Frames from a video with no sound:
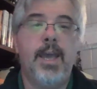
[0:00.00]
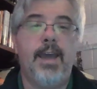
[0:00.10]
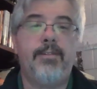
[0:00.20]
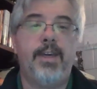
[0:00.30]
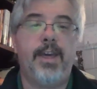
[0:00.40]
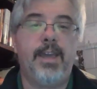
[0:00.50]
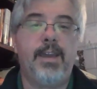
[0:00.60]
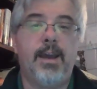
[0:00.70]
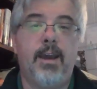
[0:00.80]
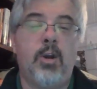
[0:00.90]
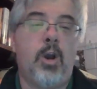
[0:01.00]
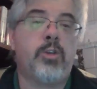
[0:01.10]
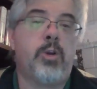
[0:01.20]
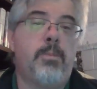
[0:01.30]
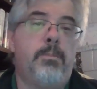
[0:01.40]
Have they?
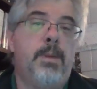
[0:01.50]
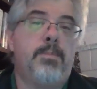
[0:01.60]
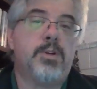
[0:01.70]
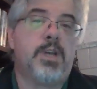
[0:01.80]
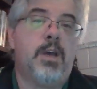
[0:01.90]
Are there members